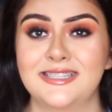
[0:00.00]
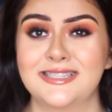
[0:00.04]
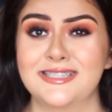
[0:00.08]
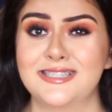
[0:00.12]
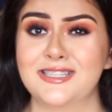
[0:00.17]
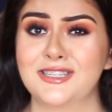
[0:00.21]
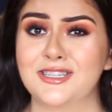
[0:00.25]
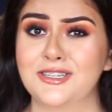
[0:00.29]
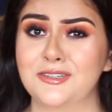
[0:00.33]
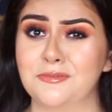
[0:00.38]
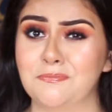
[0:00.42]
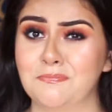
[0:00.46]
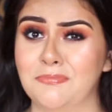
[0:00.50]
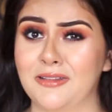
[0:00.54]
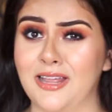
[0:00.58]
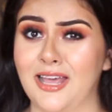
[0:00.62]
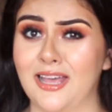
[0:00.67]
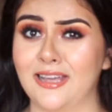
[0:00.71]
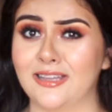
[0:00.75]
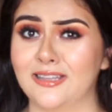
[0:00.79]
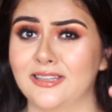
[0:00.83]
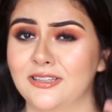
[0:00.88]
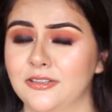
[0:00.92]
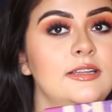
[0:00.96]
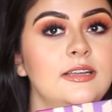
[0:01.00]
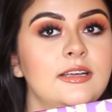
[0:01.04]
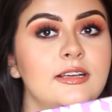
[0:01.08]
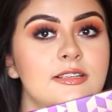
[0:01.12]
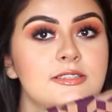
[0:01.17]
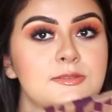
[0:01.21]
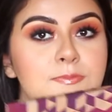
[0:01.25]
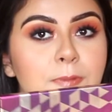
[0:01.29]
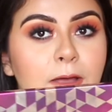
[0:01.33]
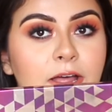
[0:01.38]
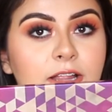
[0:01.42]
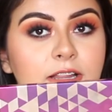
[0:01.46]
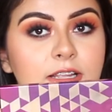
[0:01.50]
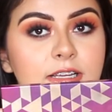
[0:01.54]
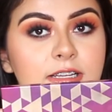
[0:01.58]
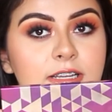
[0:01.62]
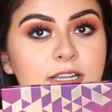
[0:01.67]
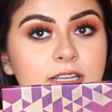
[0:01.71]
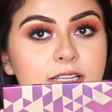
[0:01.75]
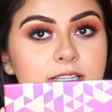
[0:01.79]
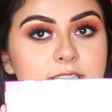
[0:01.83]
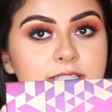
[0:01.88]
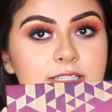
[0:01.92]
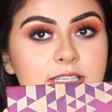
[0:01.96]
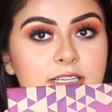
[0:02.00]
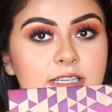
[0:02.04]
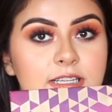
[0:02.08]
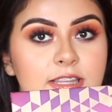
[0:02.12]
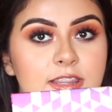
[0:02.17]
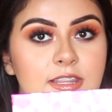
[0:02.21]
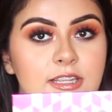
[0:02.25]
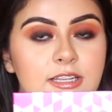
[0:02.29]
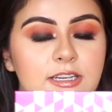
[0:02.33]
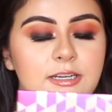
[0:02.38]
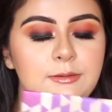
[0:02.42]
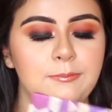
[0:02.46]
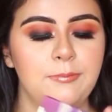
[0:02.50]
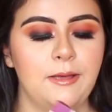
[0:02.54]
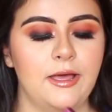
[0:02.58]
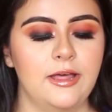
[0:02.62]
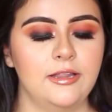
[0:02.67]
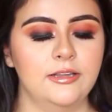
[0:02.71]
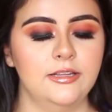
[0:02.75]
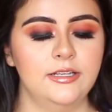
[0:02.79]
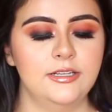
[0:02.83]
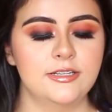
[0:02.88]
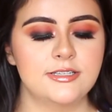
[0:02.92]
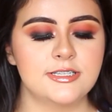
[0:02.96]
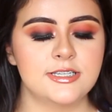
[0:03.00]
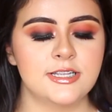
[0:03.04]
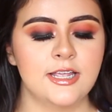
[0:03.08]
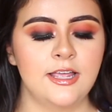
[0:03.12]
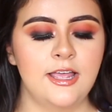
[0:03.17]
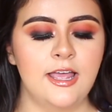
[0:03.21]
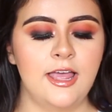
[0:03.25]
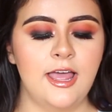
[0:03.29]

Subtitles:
it's a good black. The next palette is the Athena palette.